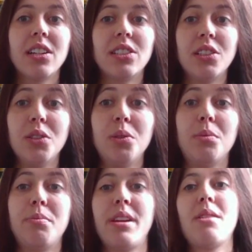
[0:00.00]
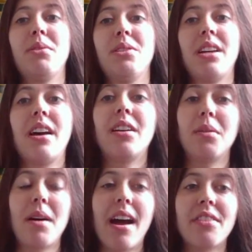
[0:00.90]
to be able to help
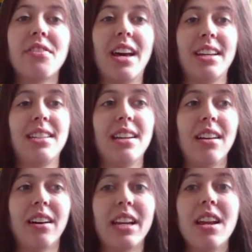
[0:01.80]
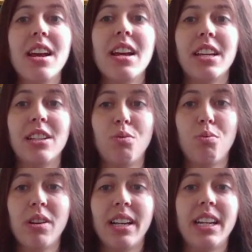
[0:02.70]
have that deadline is
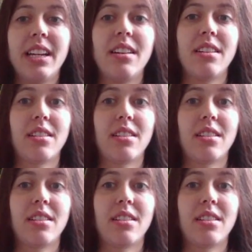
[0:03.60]
really